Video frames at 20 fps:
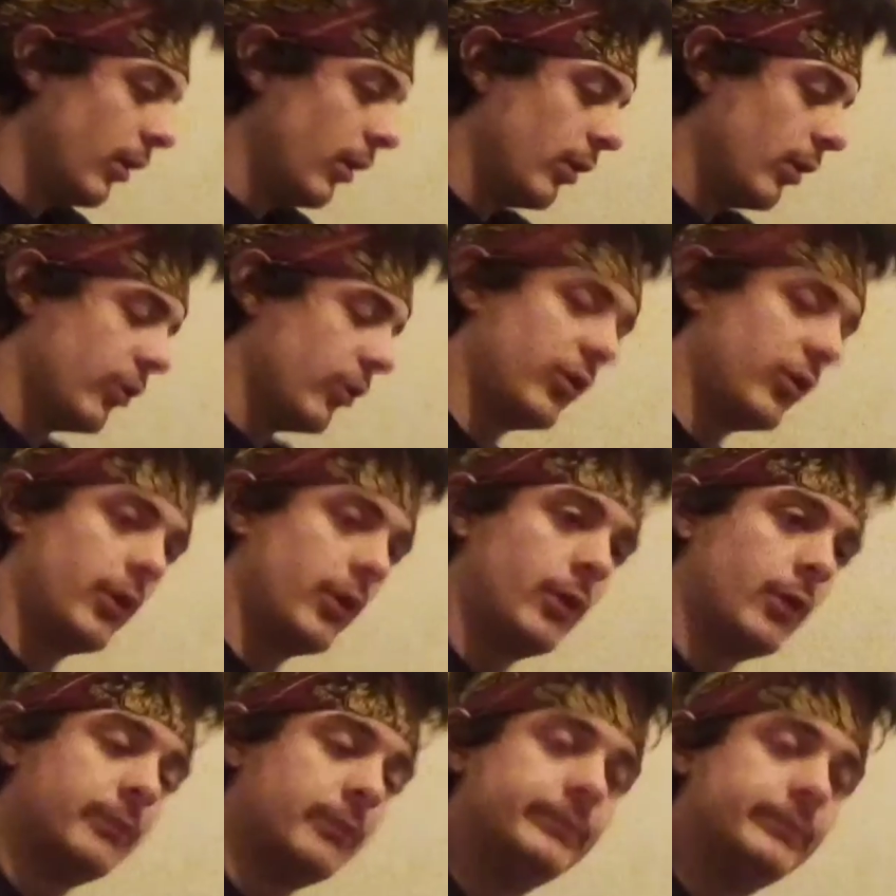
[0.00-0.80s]

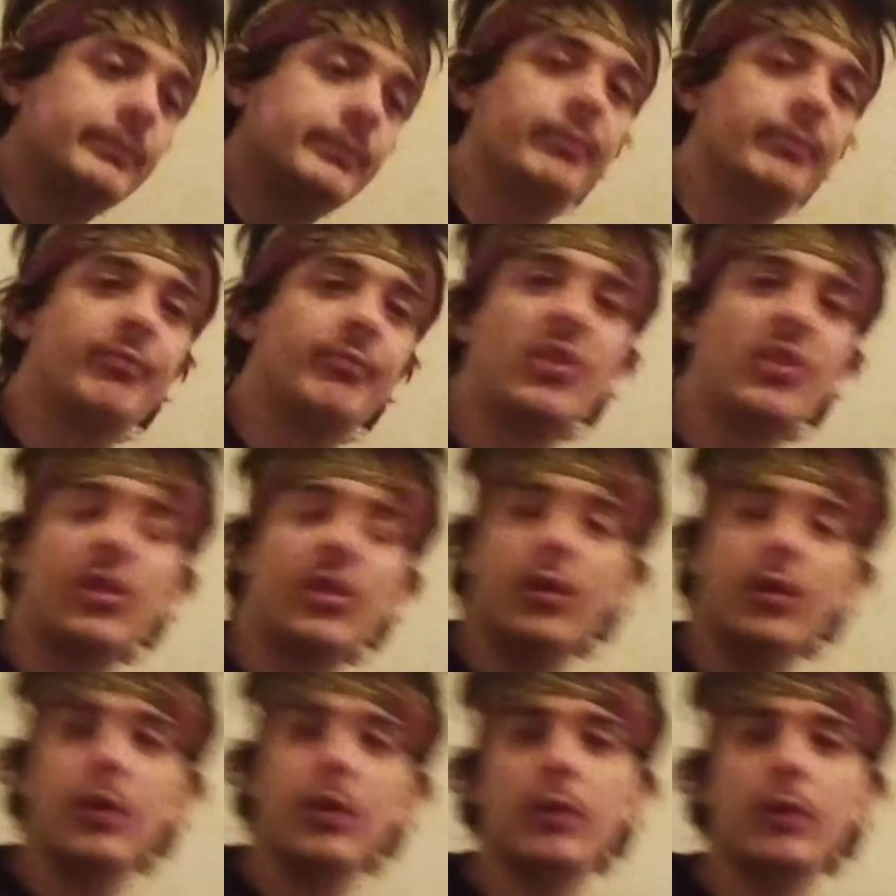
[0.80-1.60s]
So,
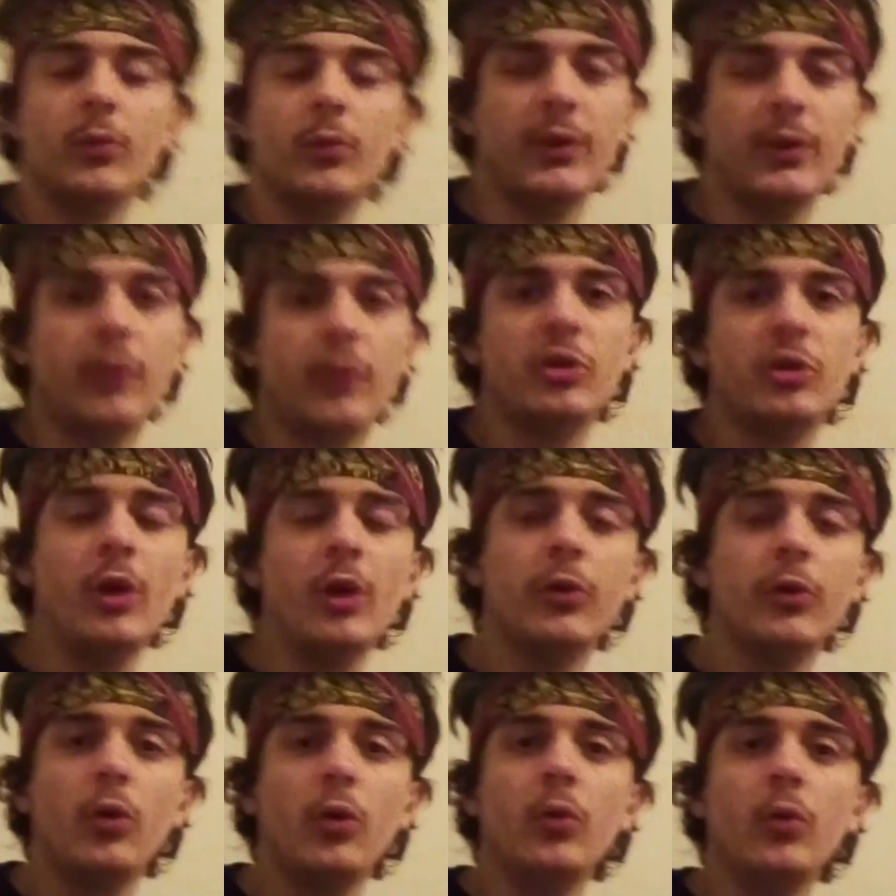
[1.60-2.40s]
without
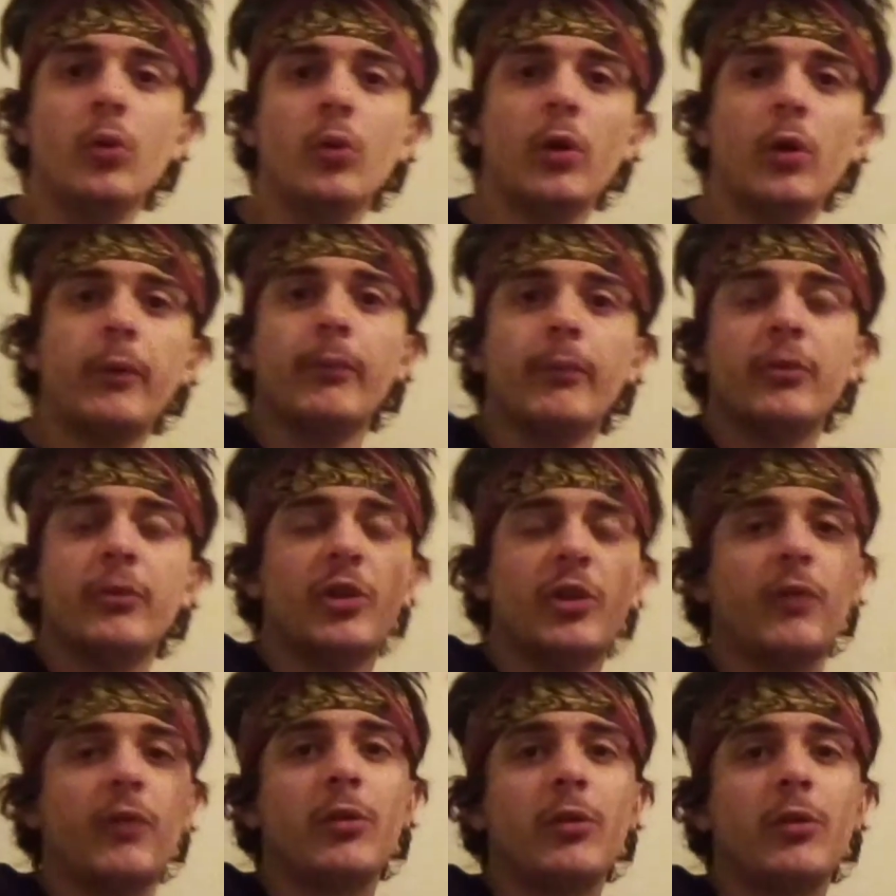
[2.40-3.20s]
shelter, or
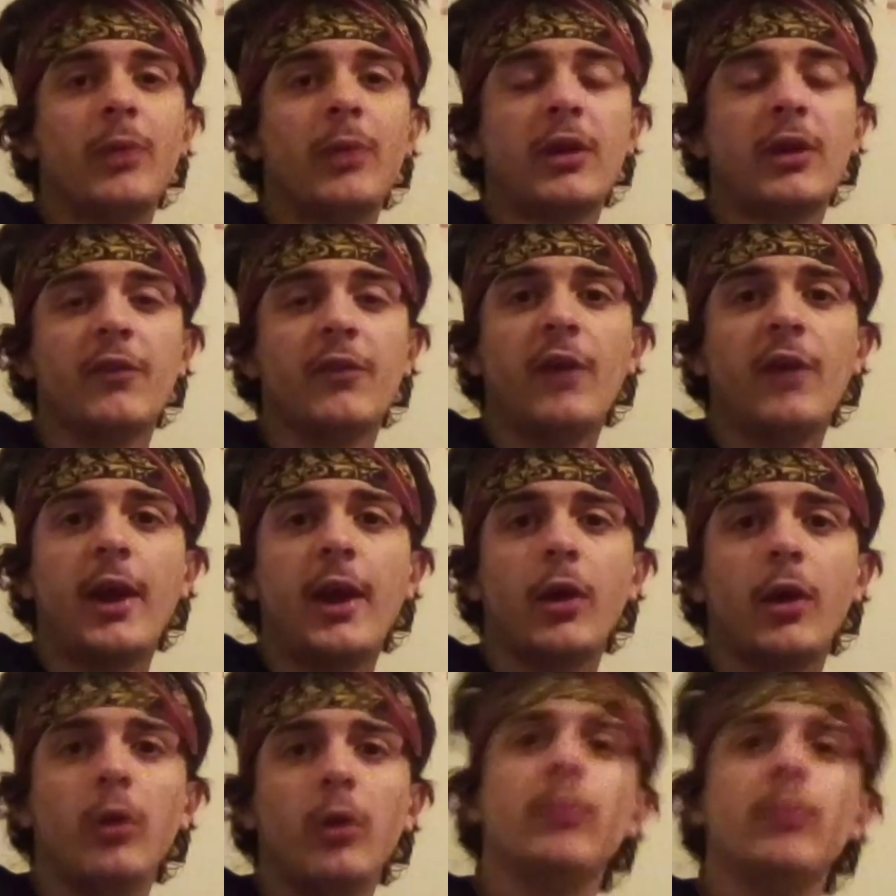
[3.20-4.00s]
stuff to make a
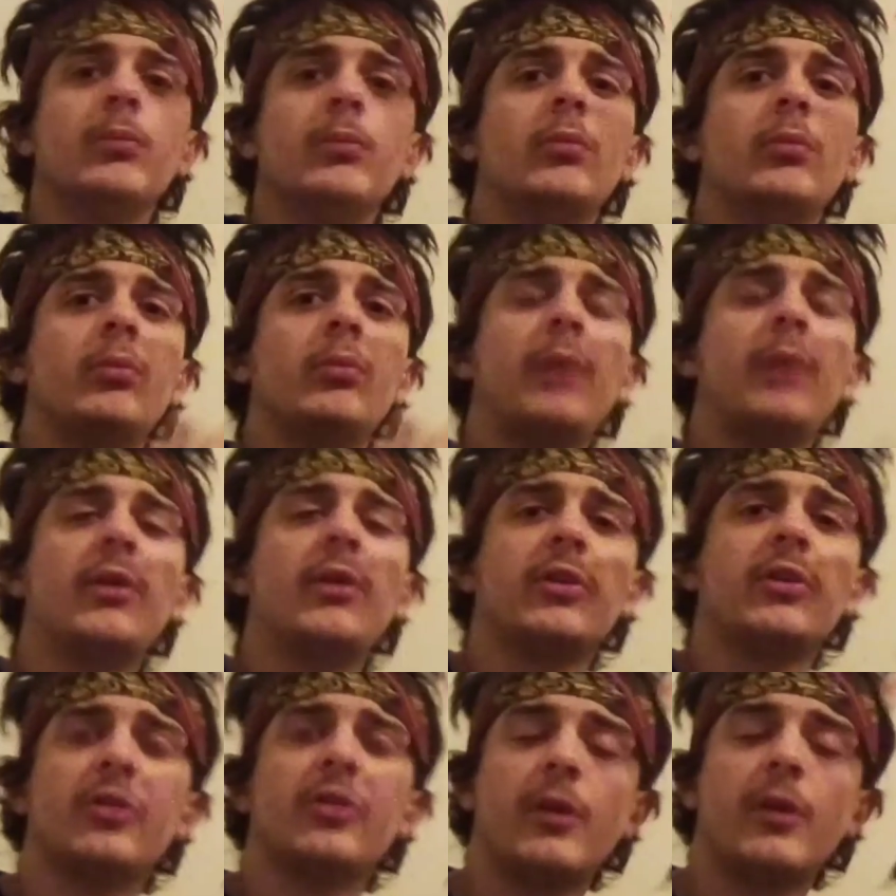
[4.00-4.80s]
fire, basic
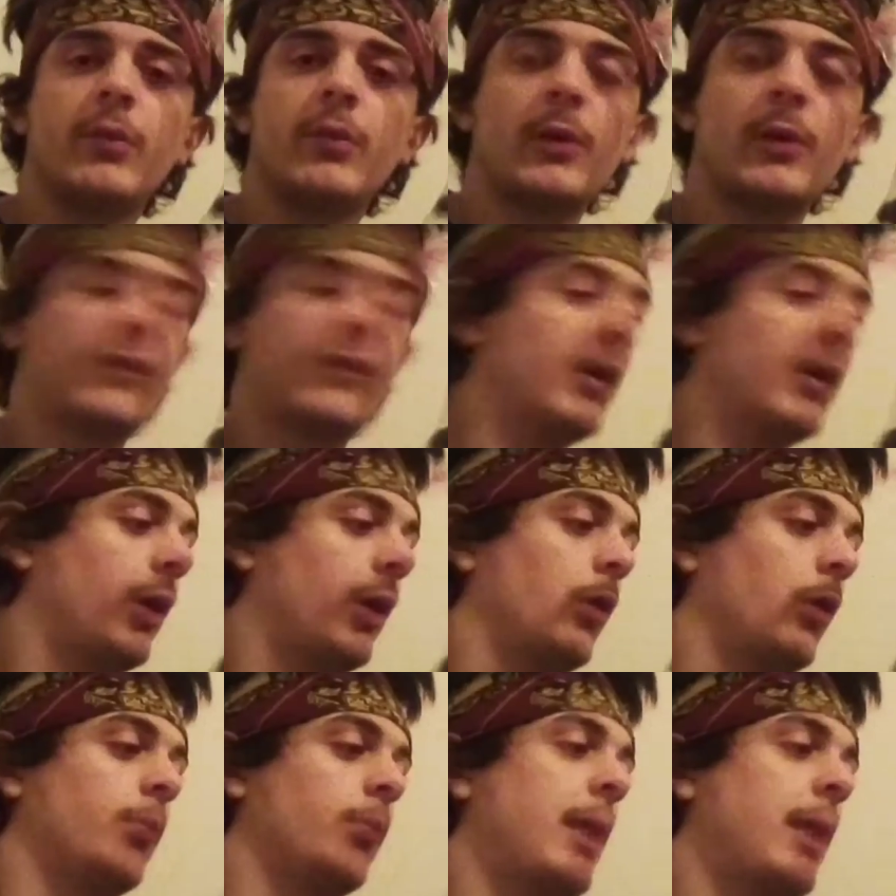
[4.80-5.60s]
stuff to make fire,
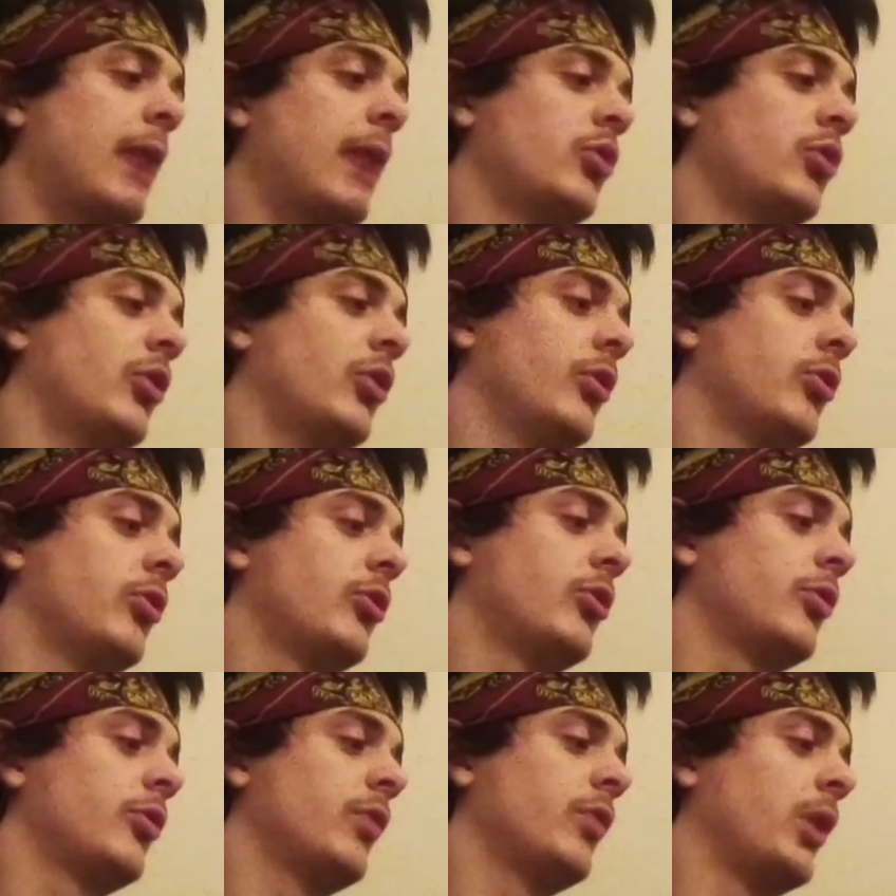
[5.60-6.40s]

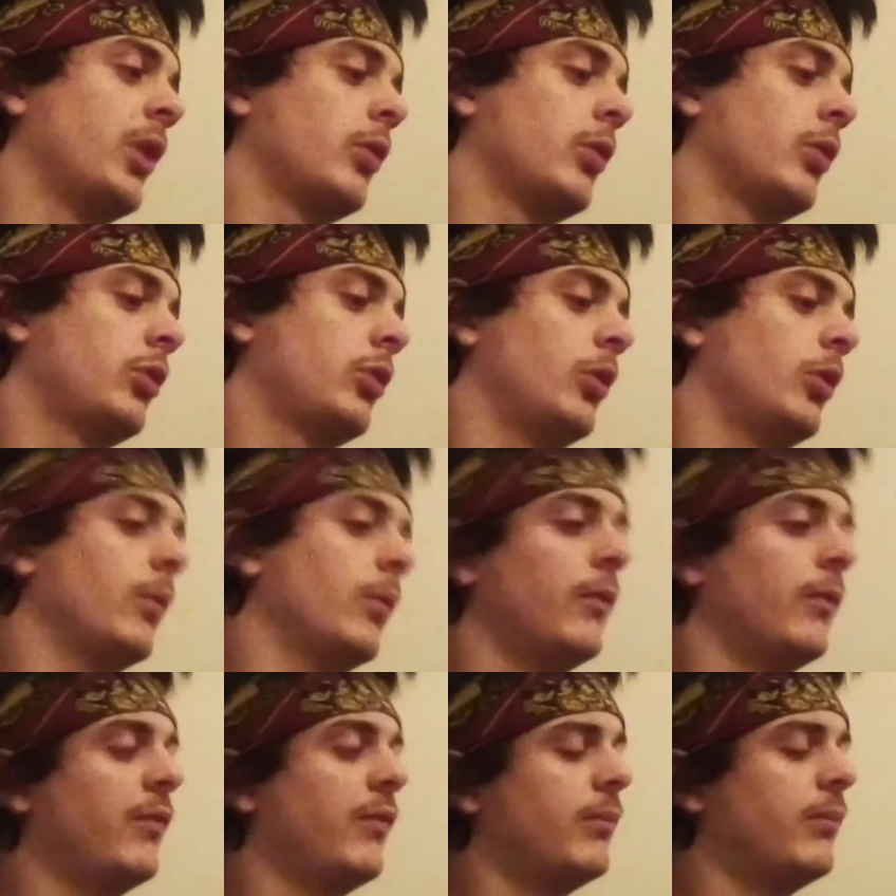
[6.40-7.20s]
matches, fire cube,
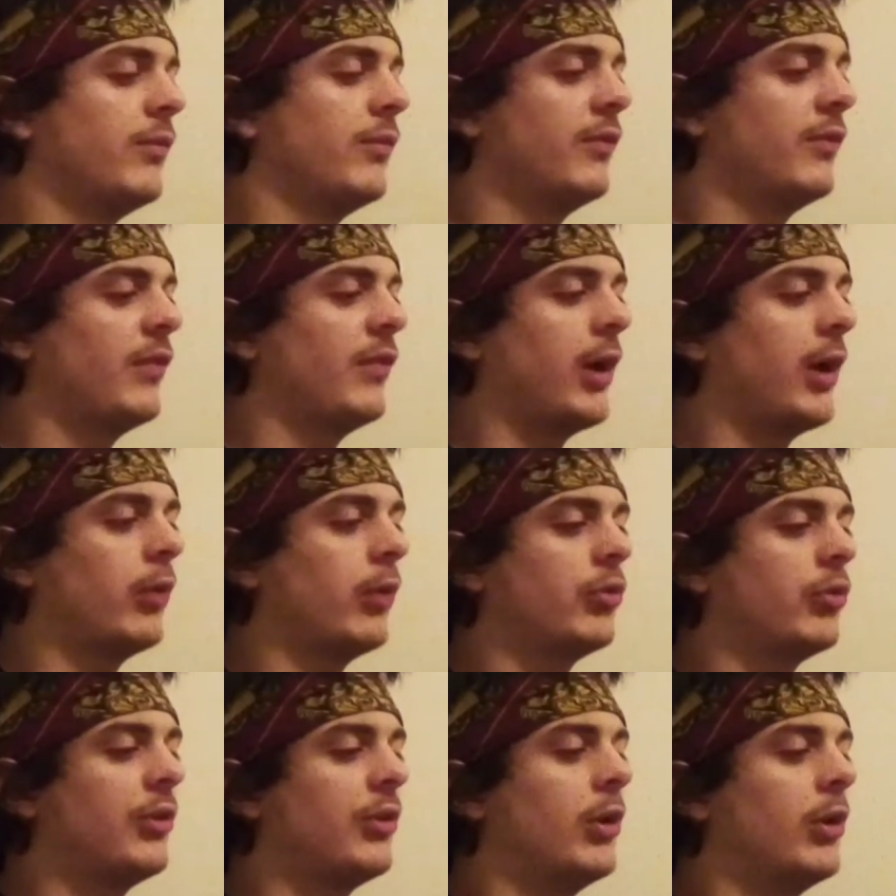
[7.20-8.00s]
fire
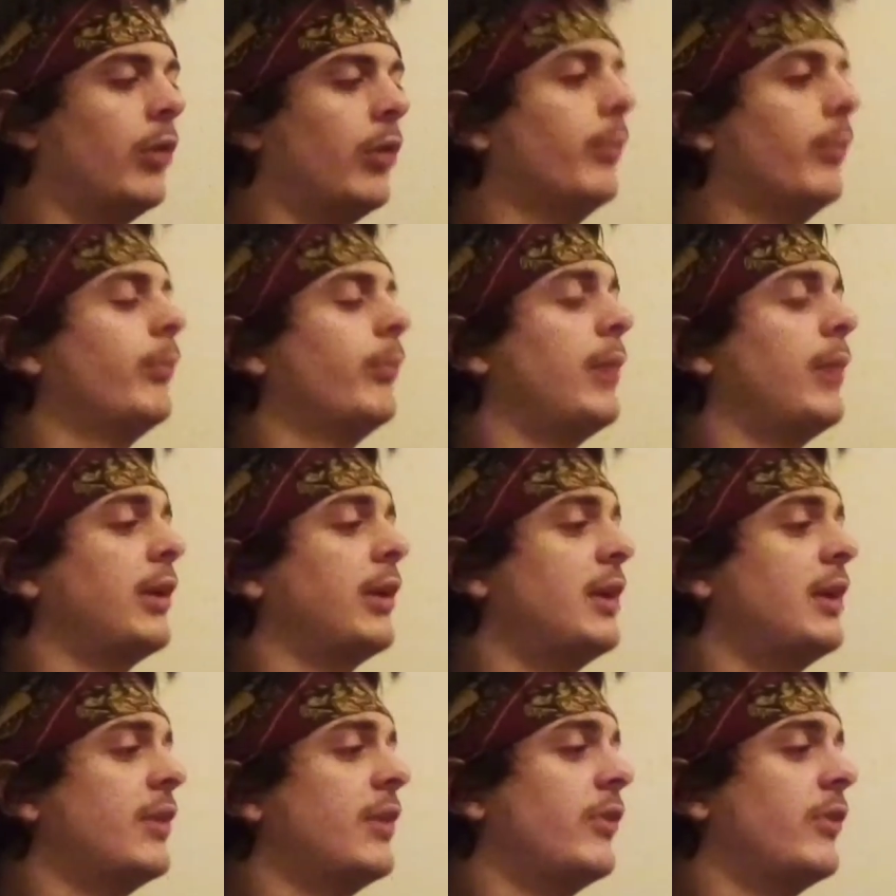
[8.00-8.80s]
steel,
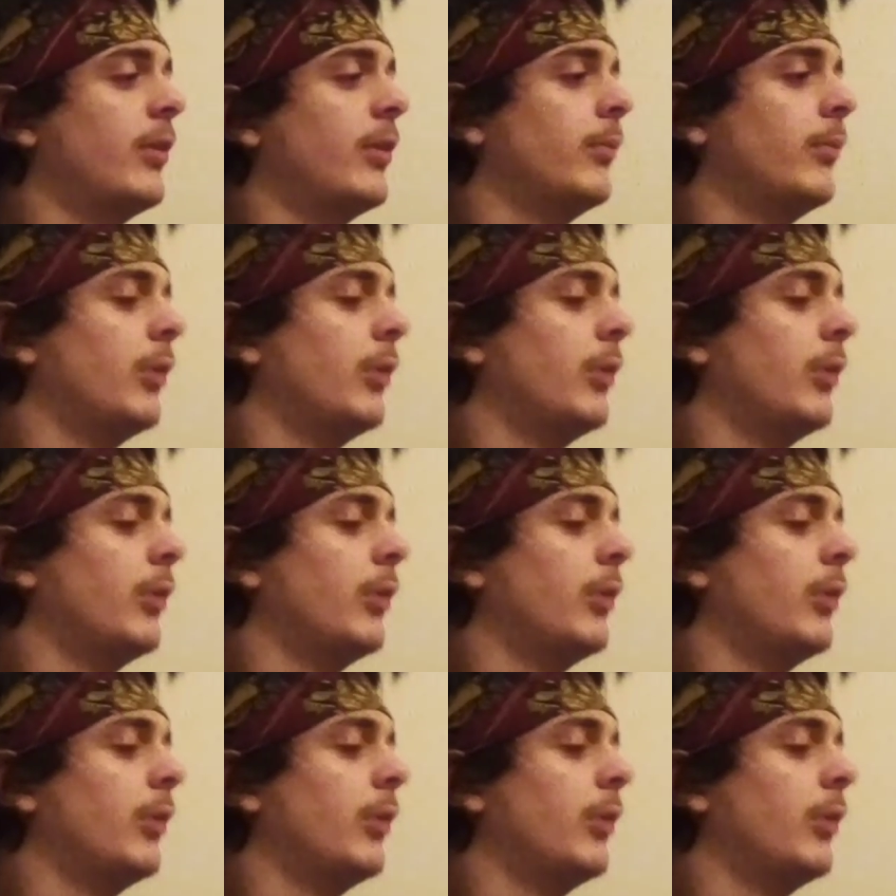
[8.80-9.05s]
magnesium,